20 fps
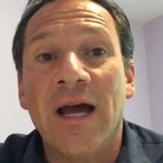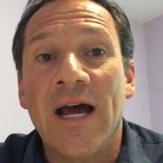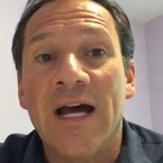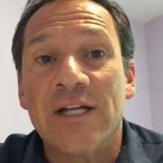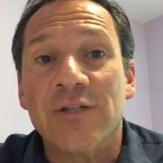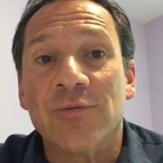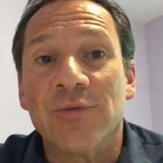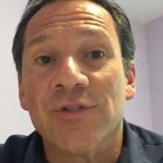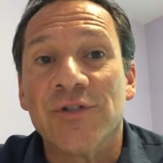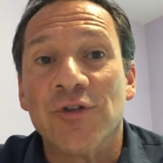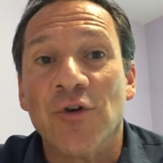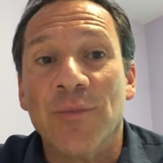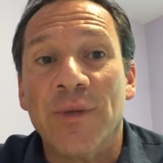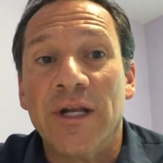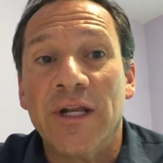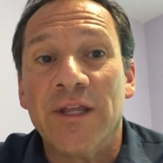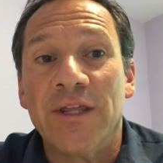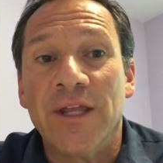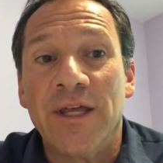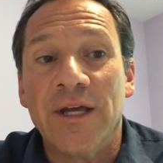as with so
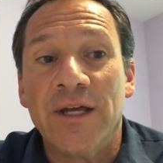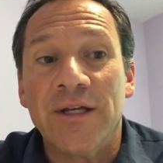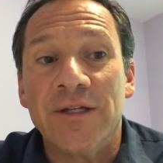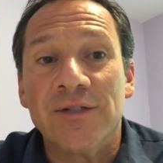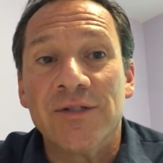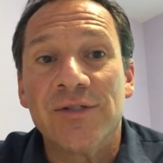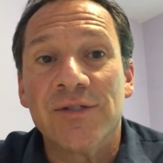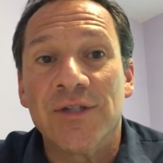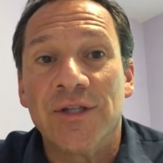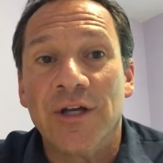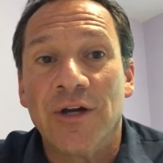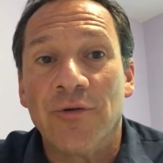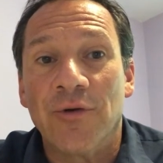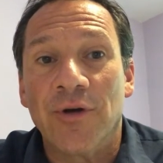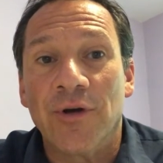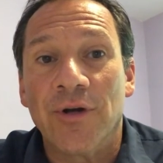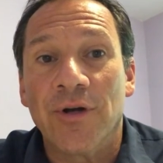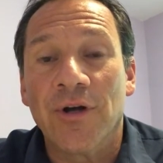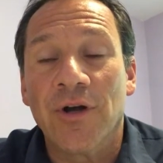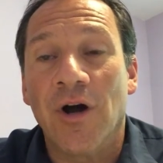many things, there
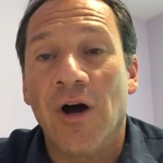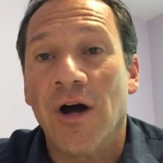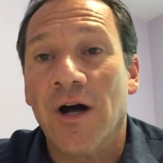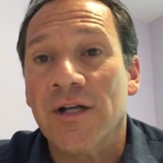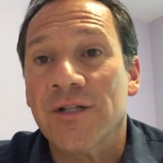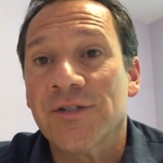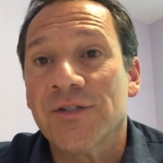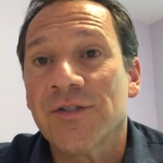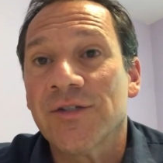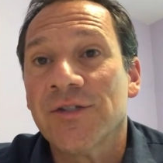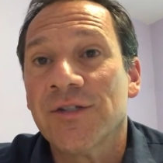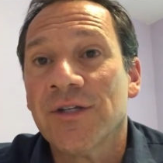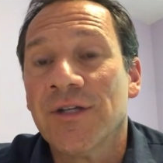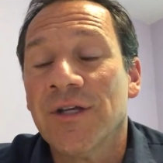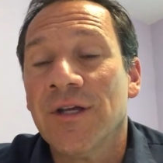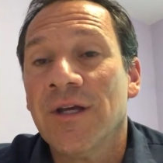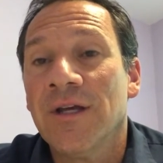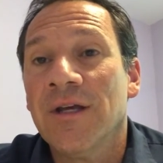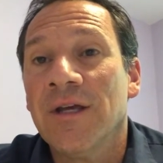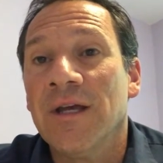were costs
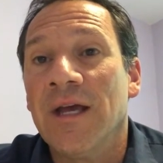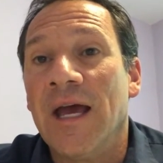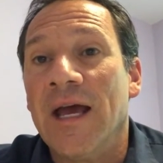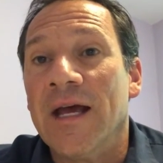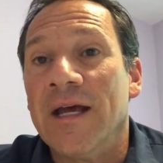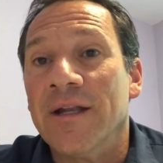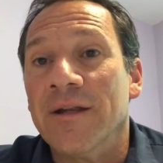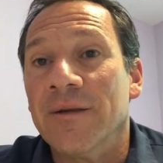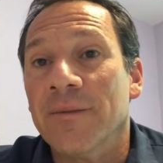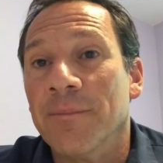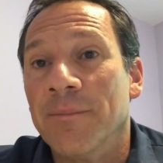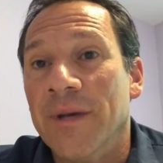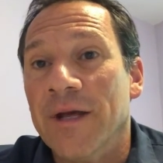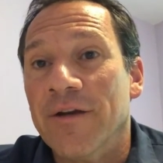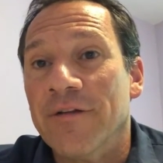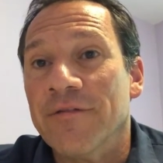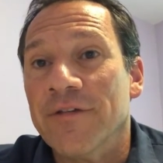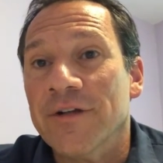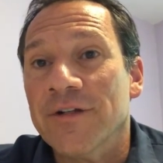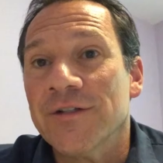and
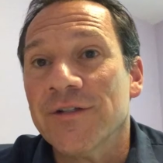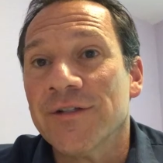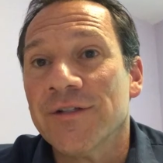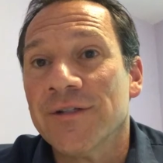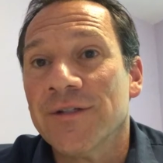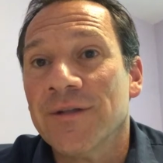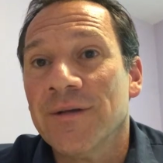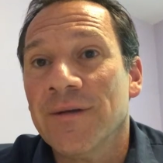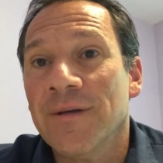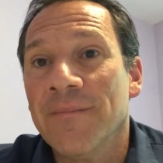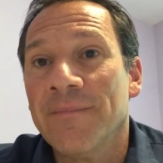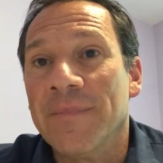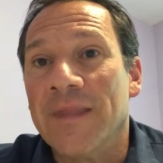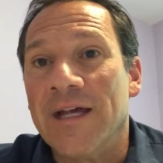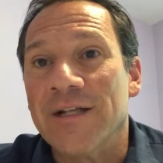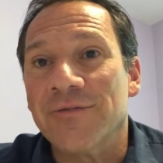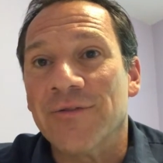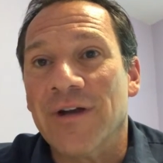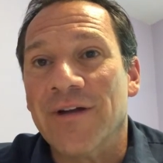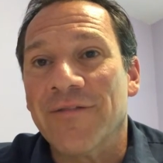benefits.
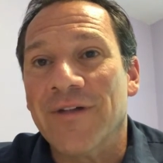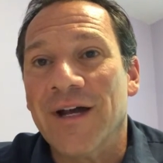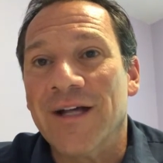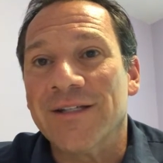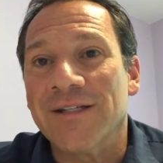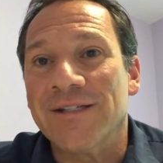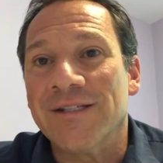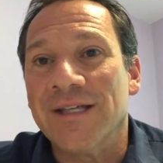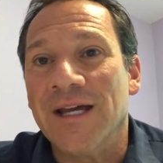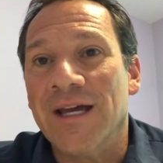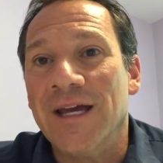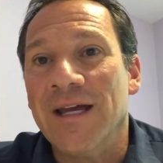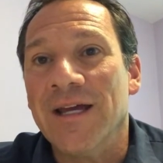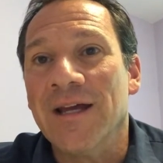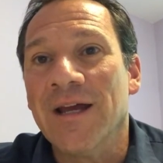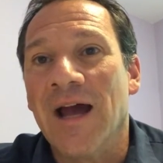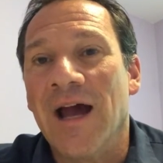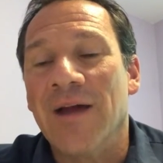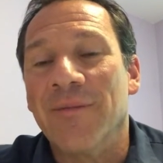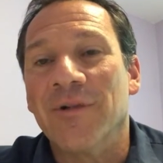That's what I've got to
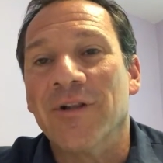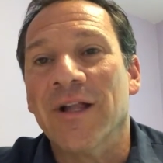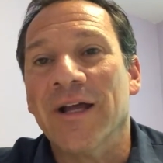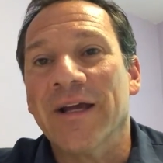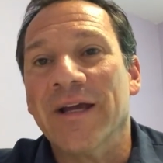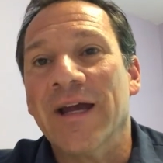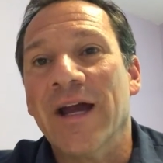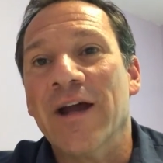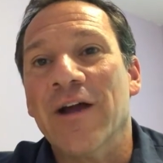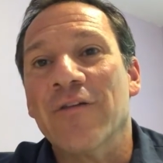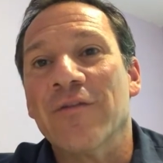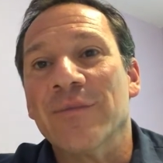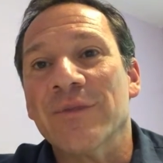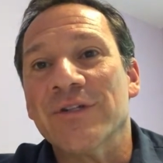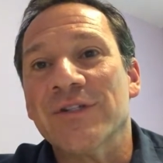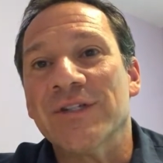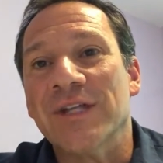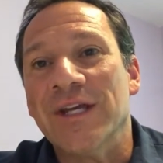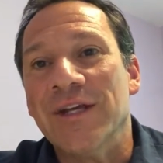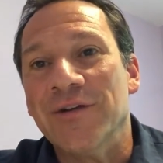say. I'm Geher from
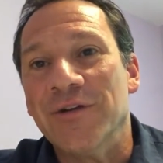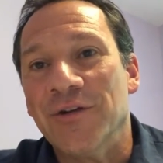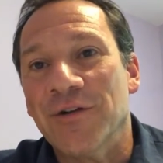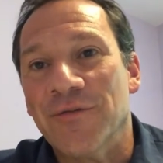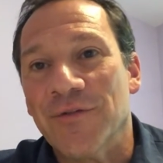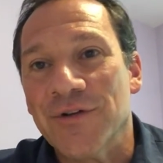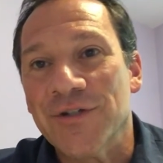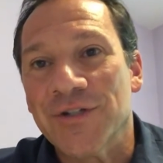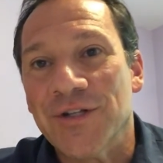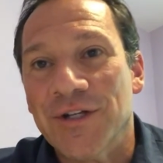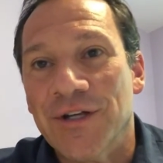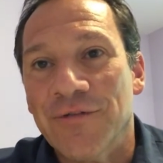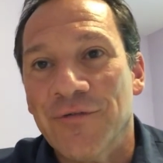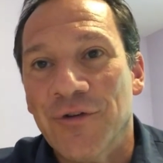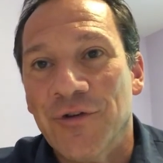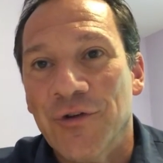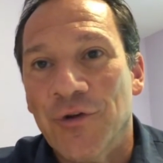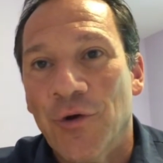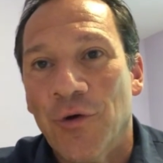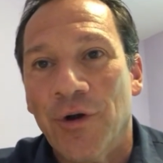the State University of
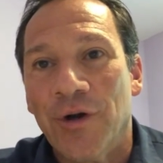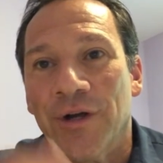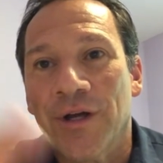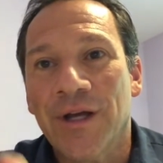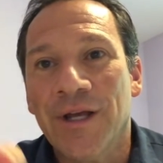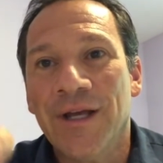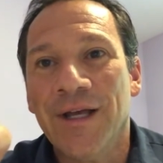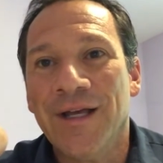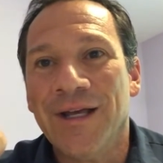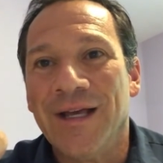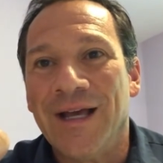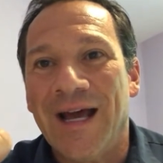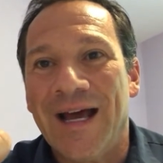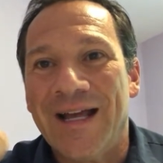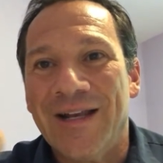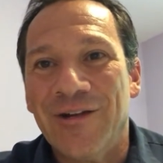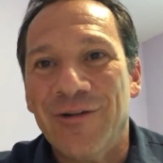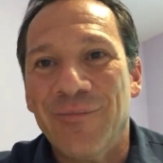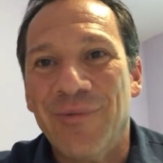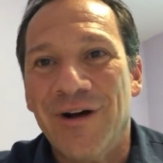New York
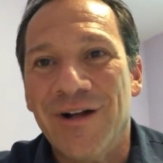at New